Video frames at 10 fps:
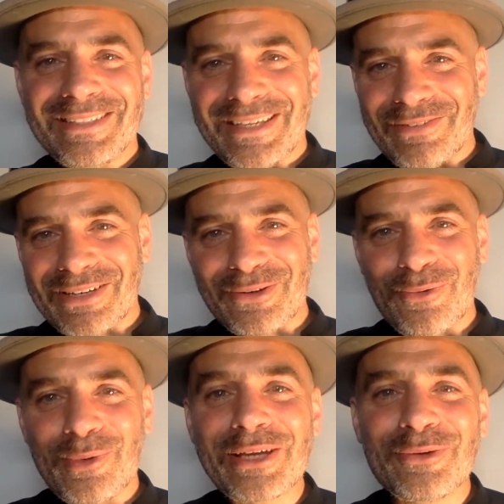give it a little
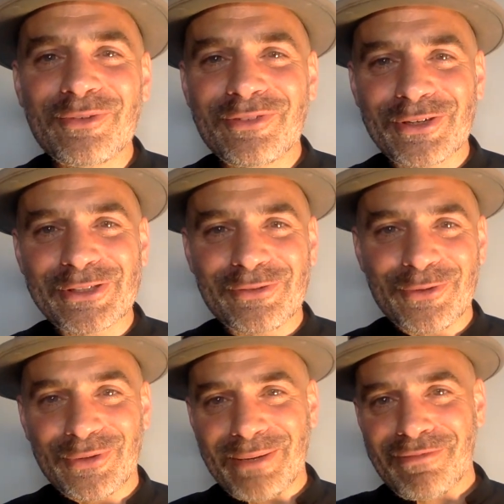wiggle first of
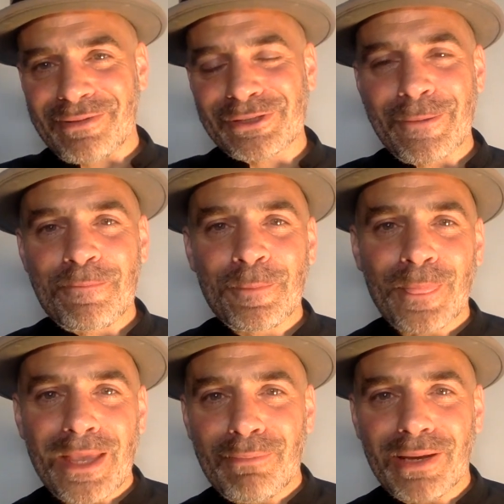all, and then perhaps
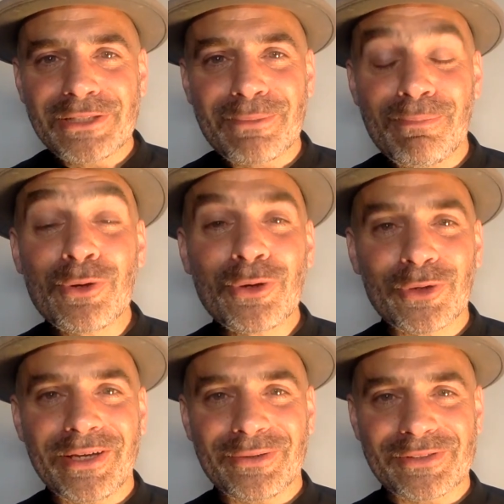place a book
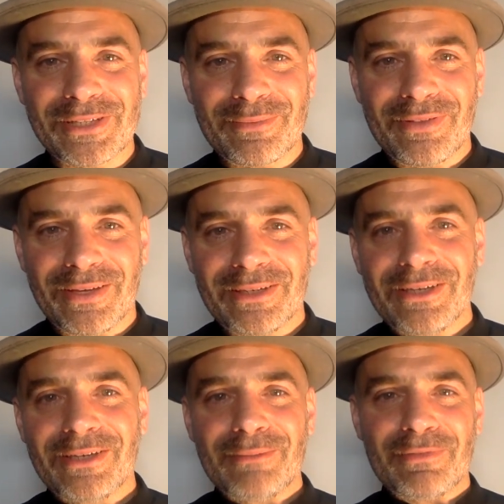on it or something
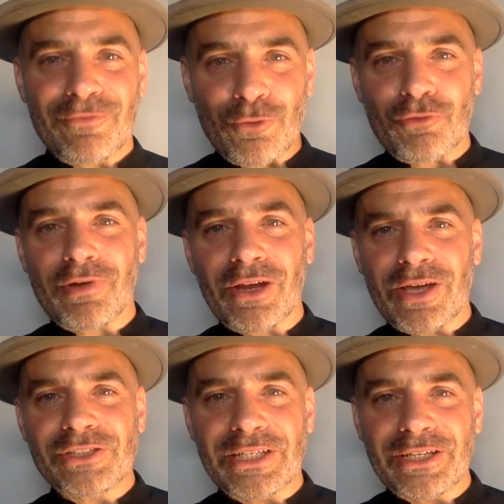before
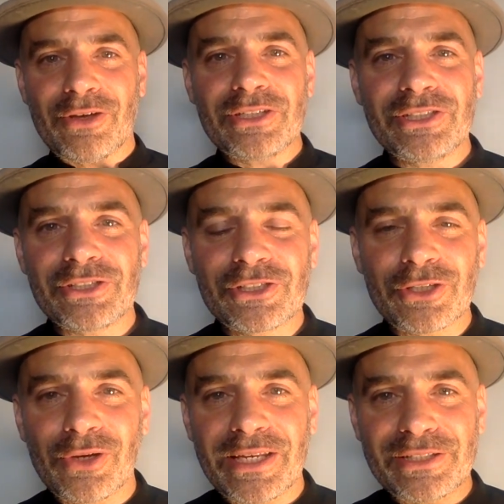realizing, no, this is
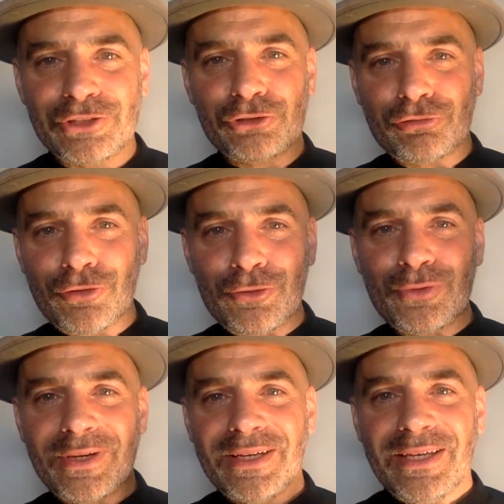solid and
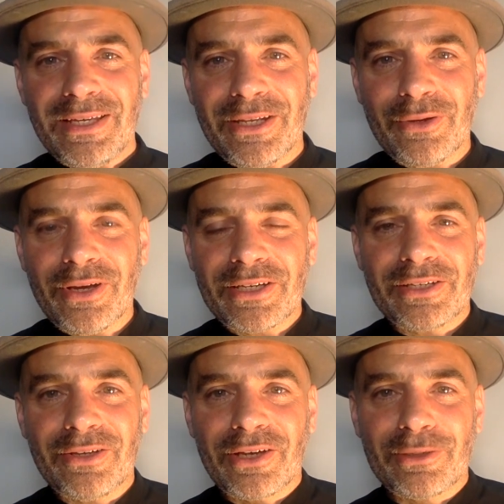true, and I
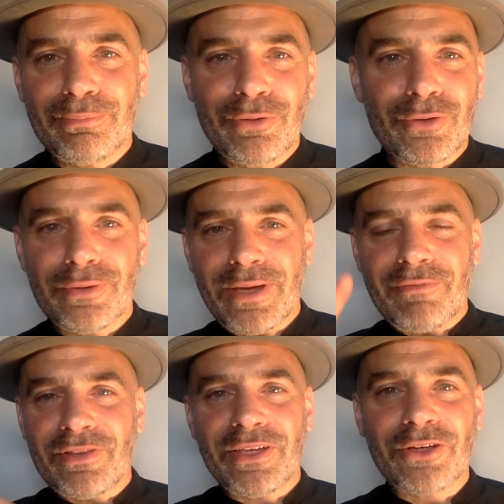can put
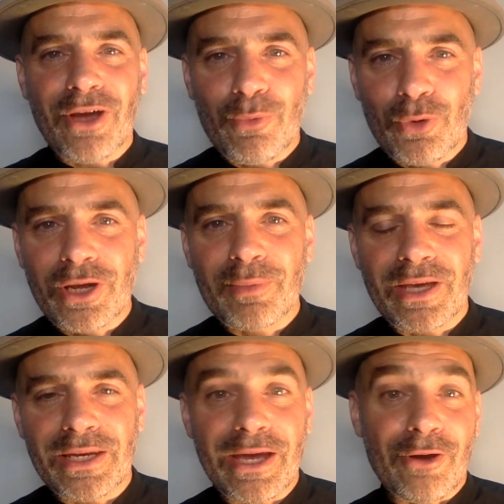everything that I want up
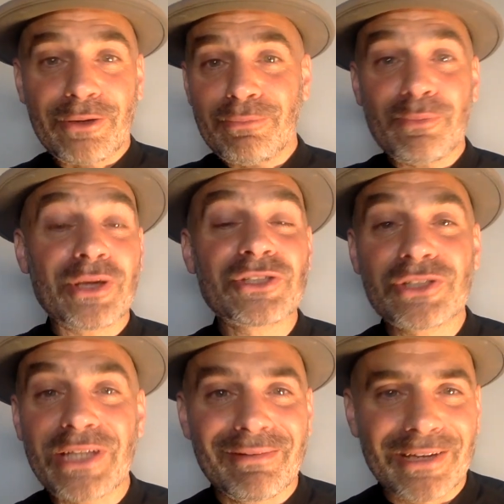there now. I can put my
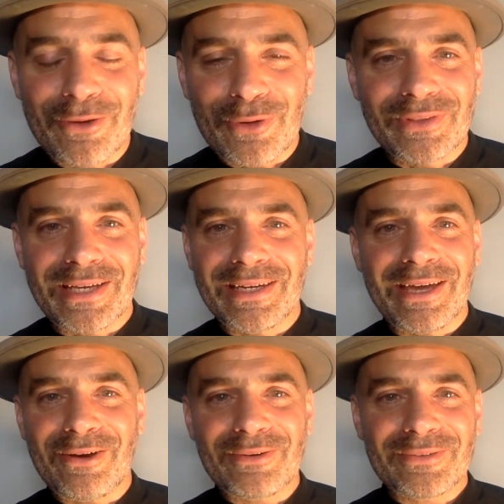stereo on there
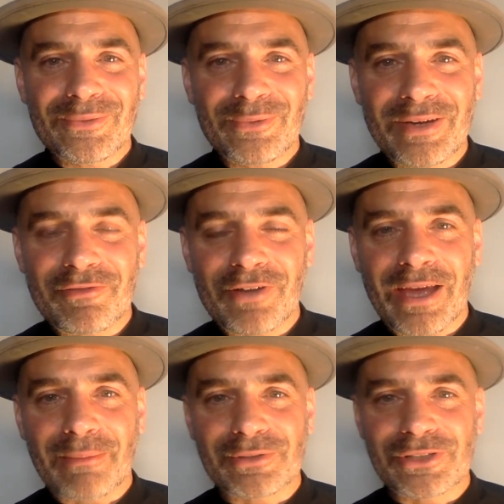now, whatever it
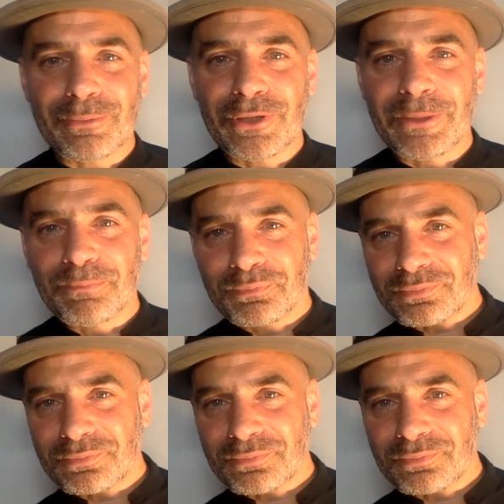happens to be.